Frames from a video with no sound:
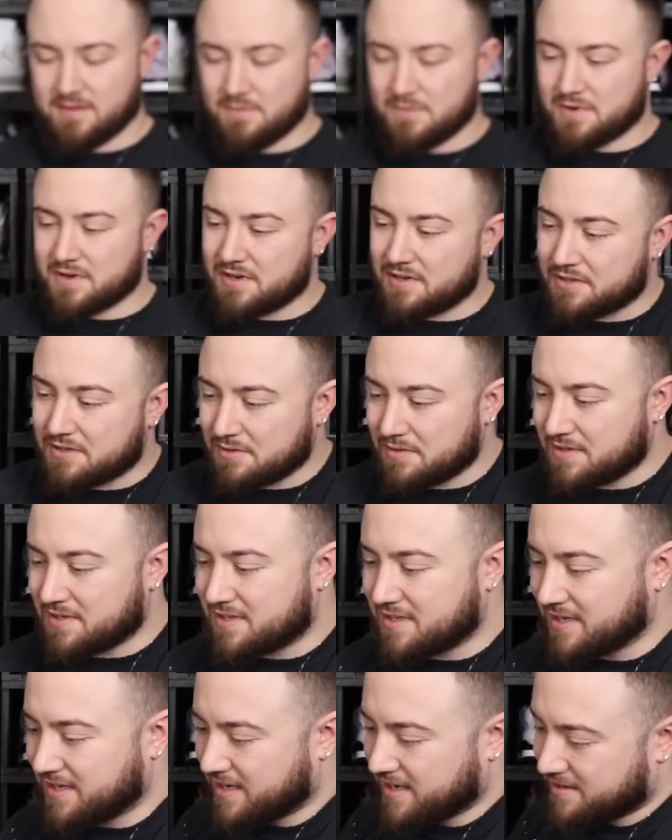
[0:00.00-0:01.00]
we're going to do this
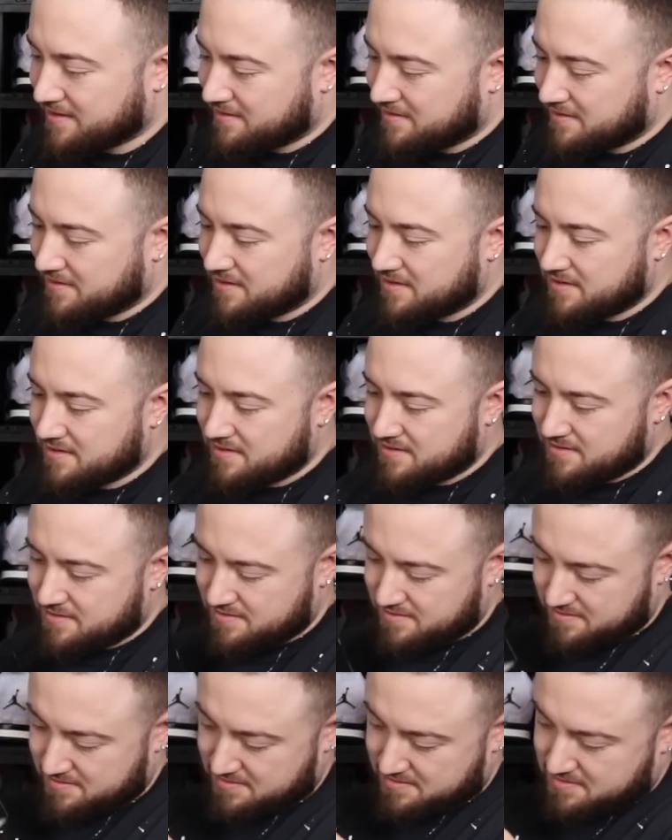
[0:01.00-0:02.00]
together.
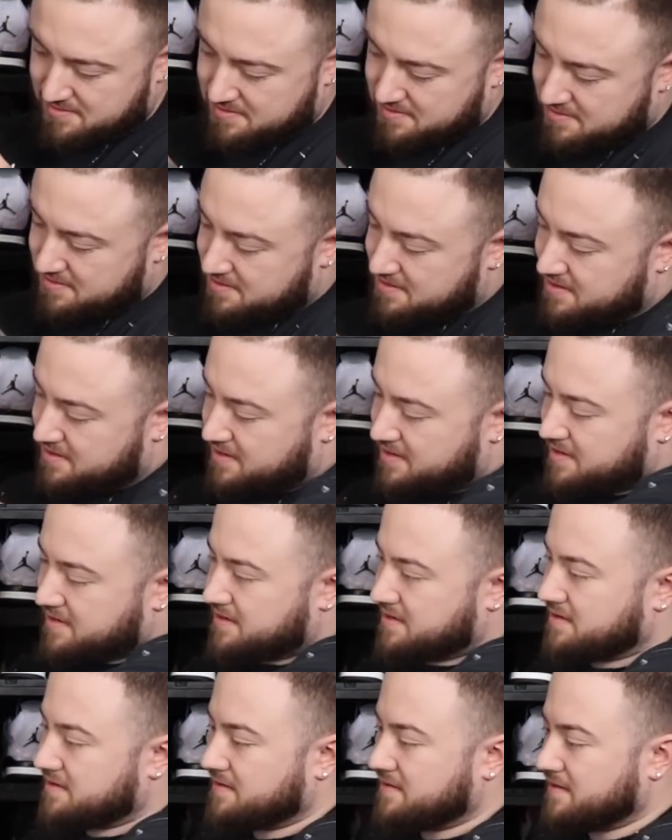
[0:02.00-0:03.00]

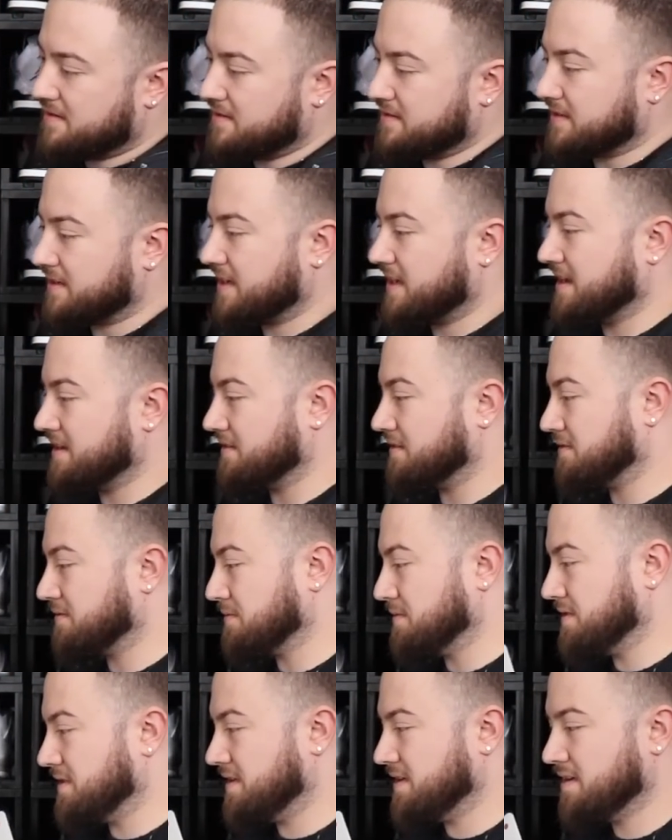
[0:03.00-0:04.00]
On the count of
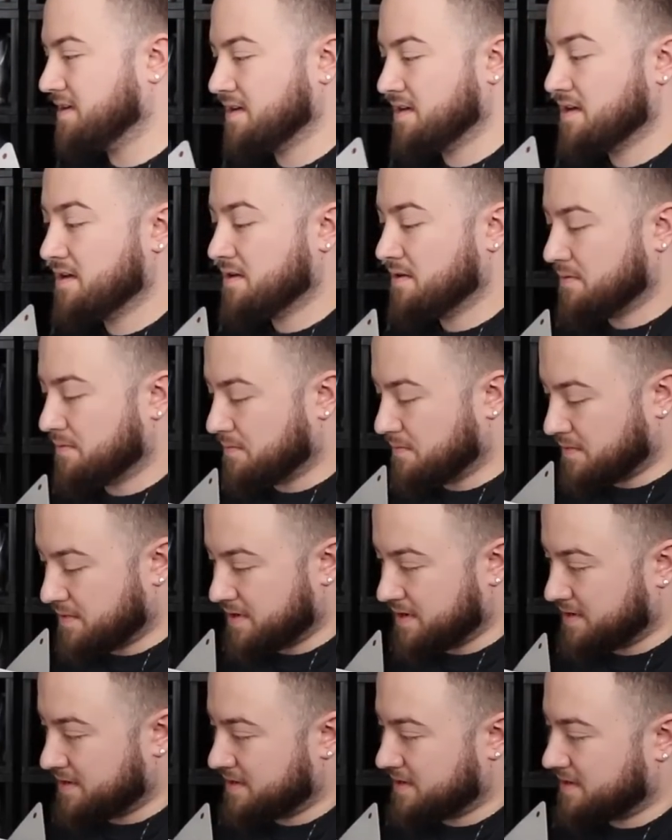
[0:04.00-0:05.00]
three.
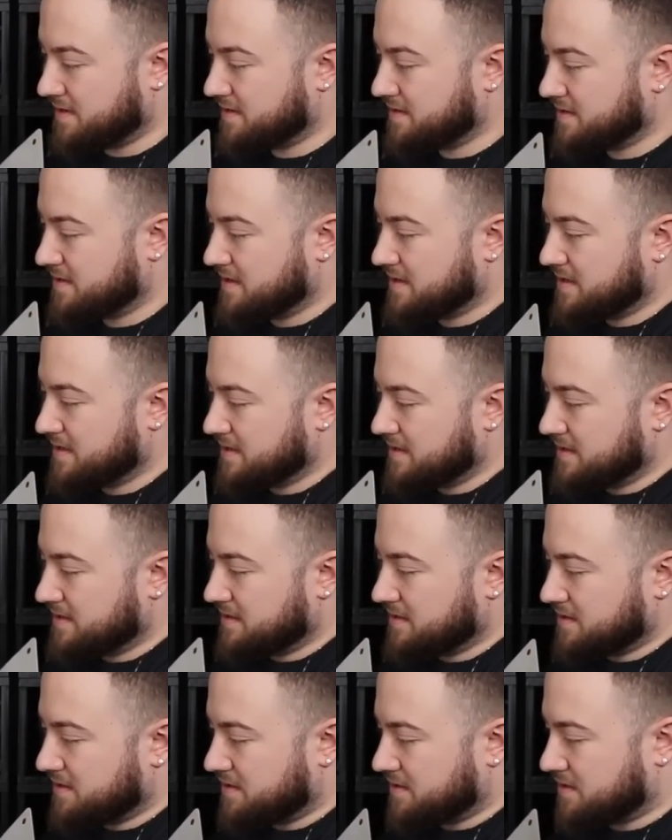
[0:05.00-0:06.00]
One,
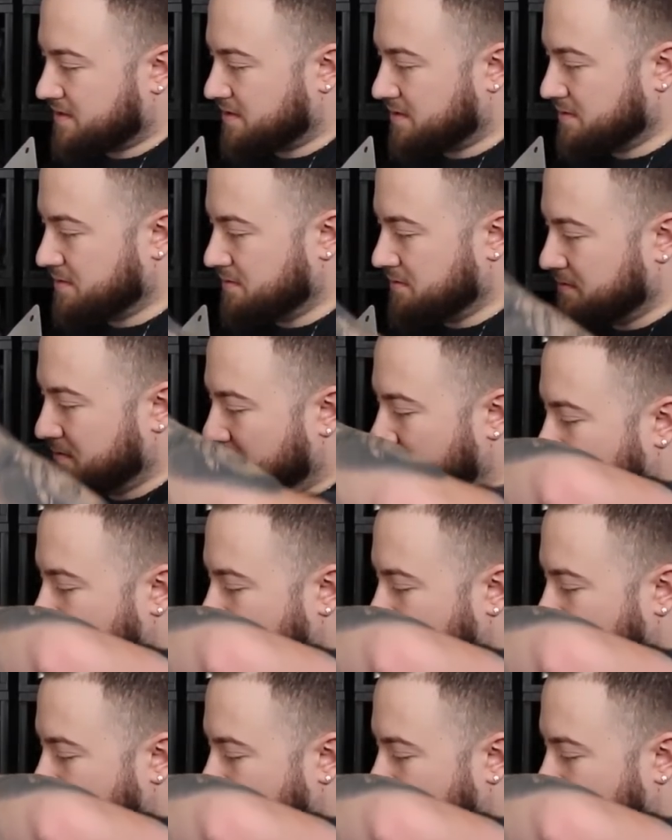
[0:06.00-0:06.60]
two,